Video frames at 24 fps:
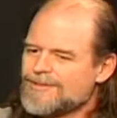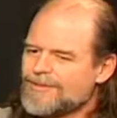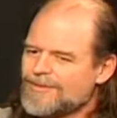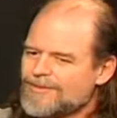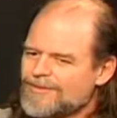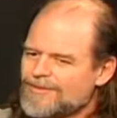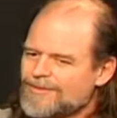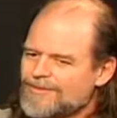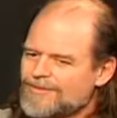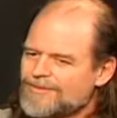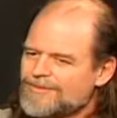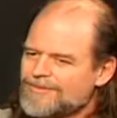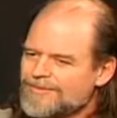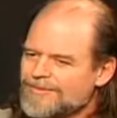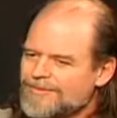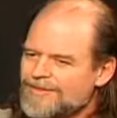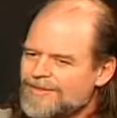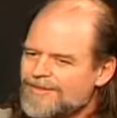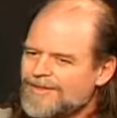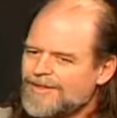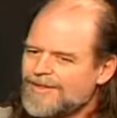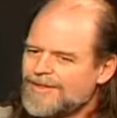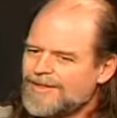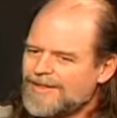So
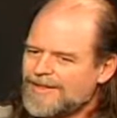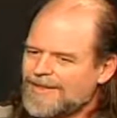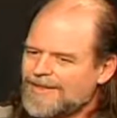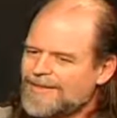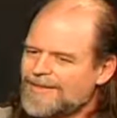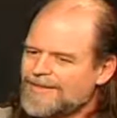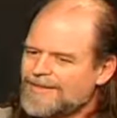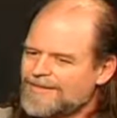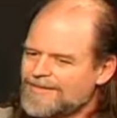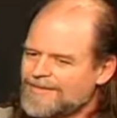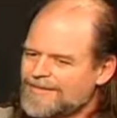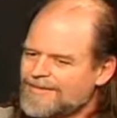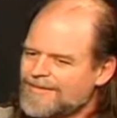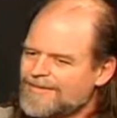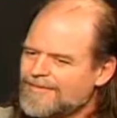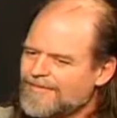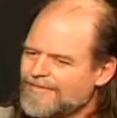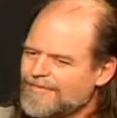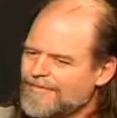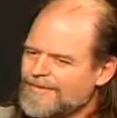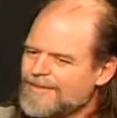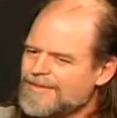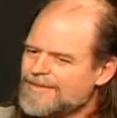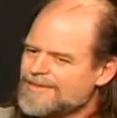
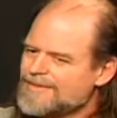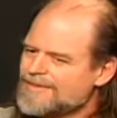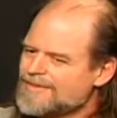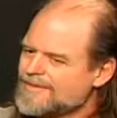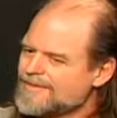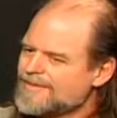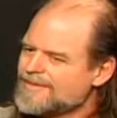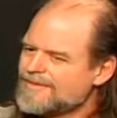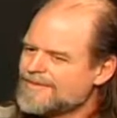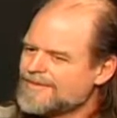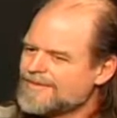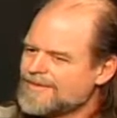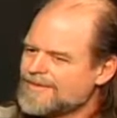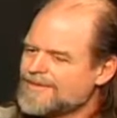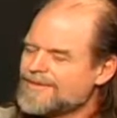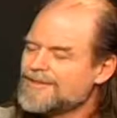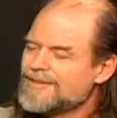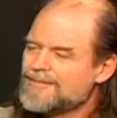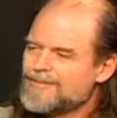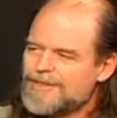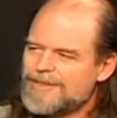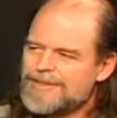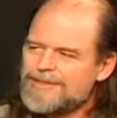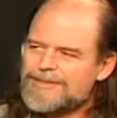it's an
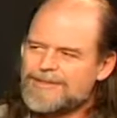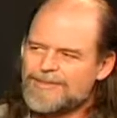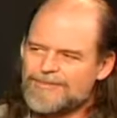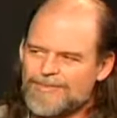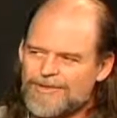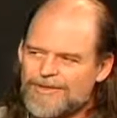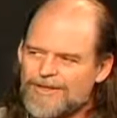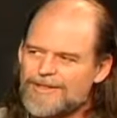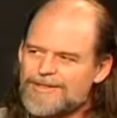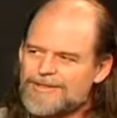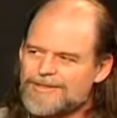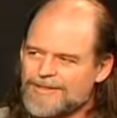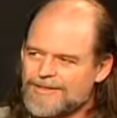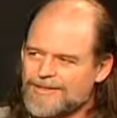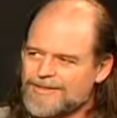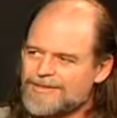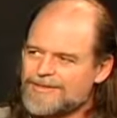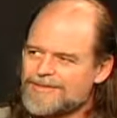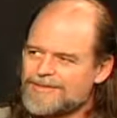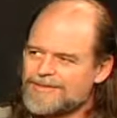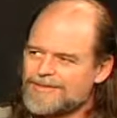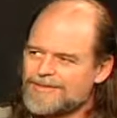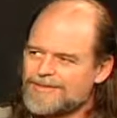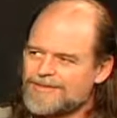amazing
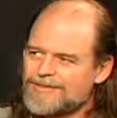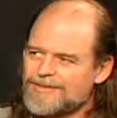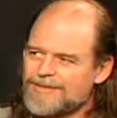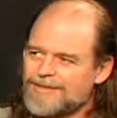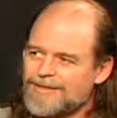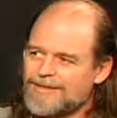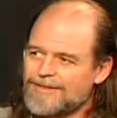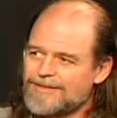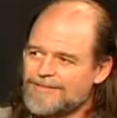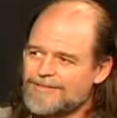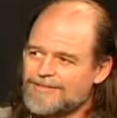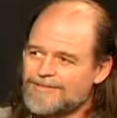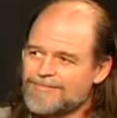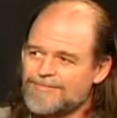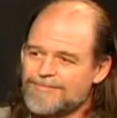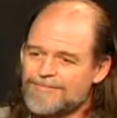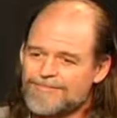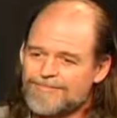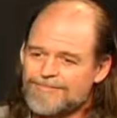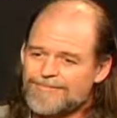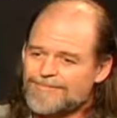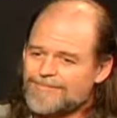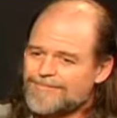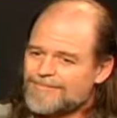process, and
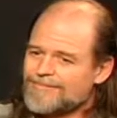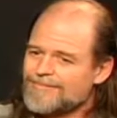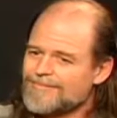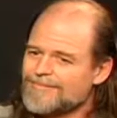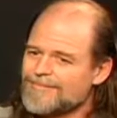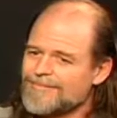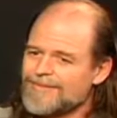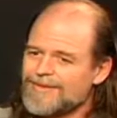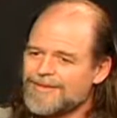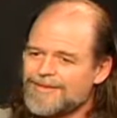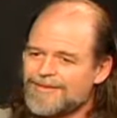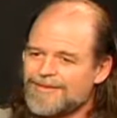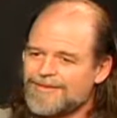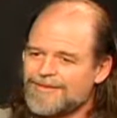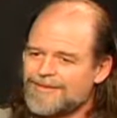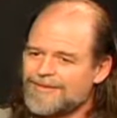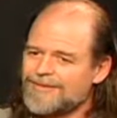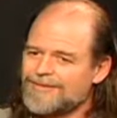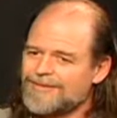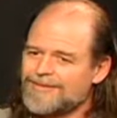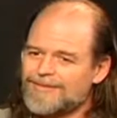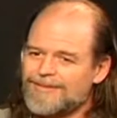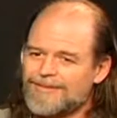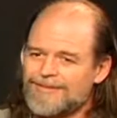
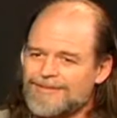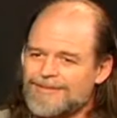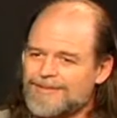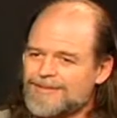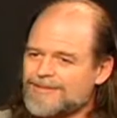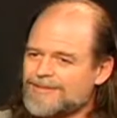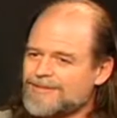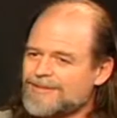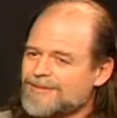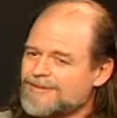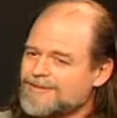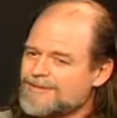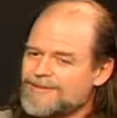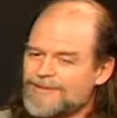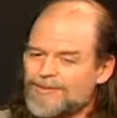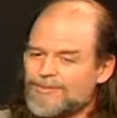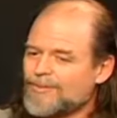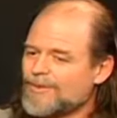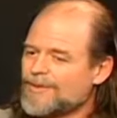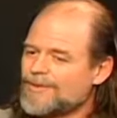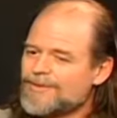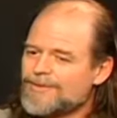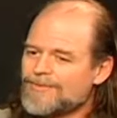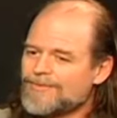it's just so
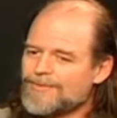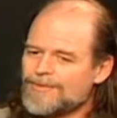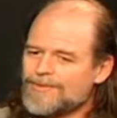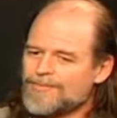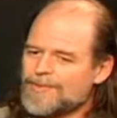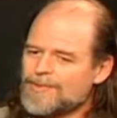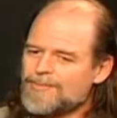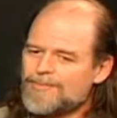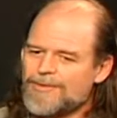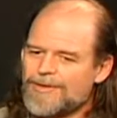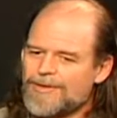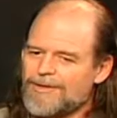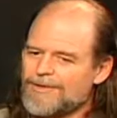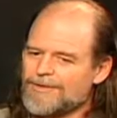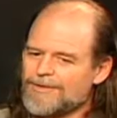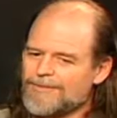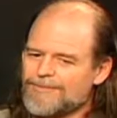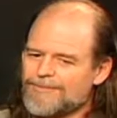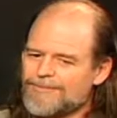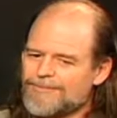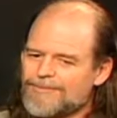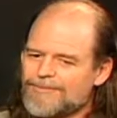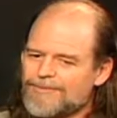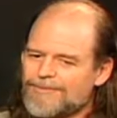wonderful to be part
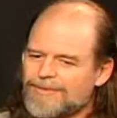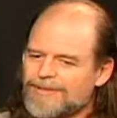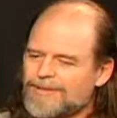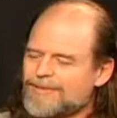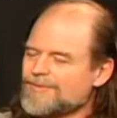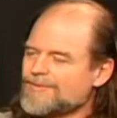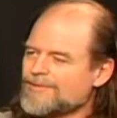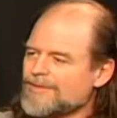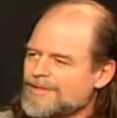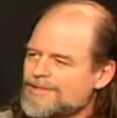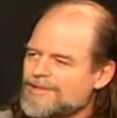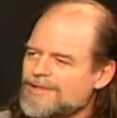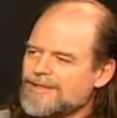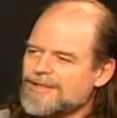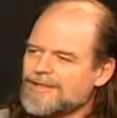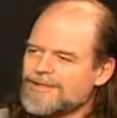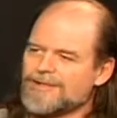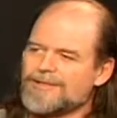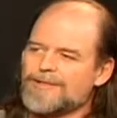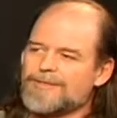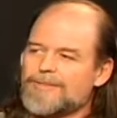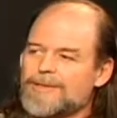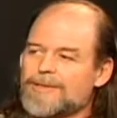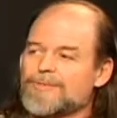of enriching
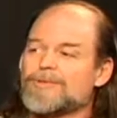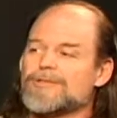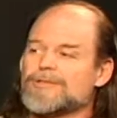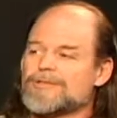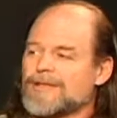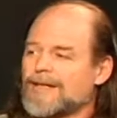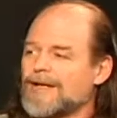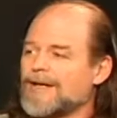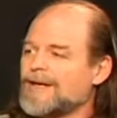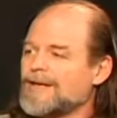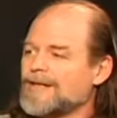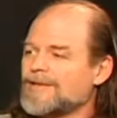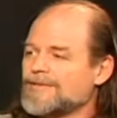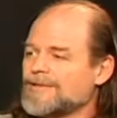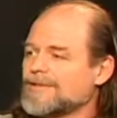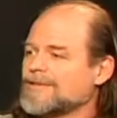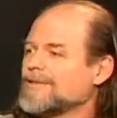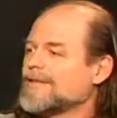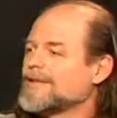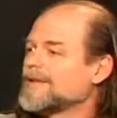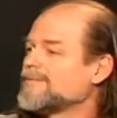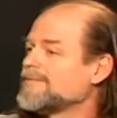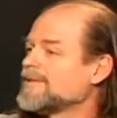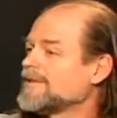other people's lives and
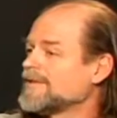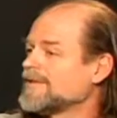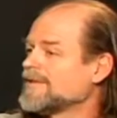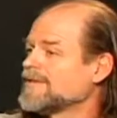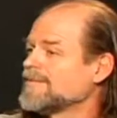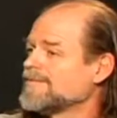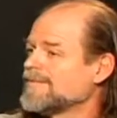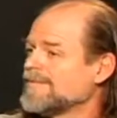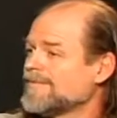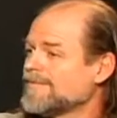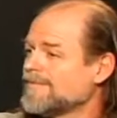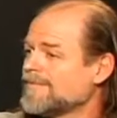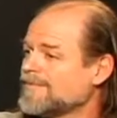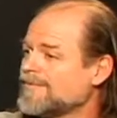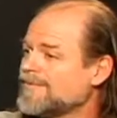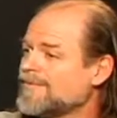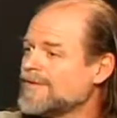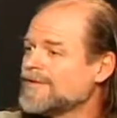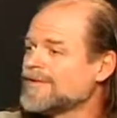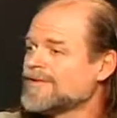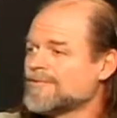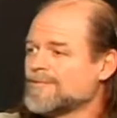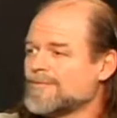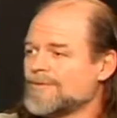helping them
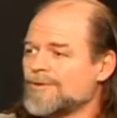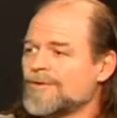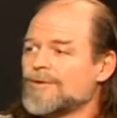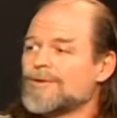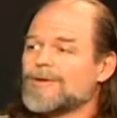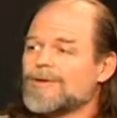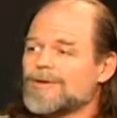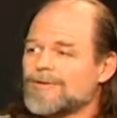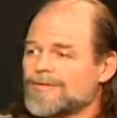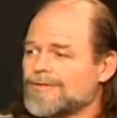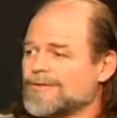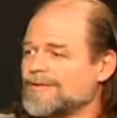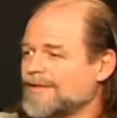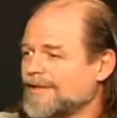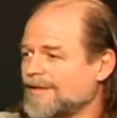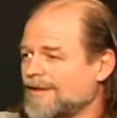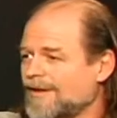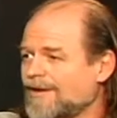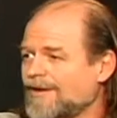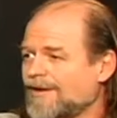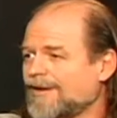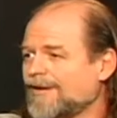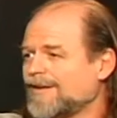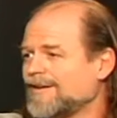feel more of who they
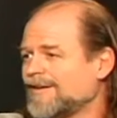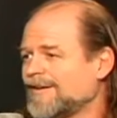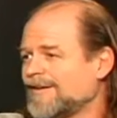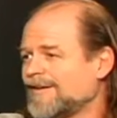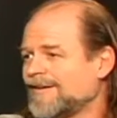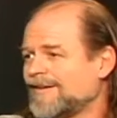are,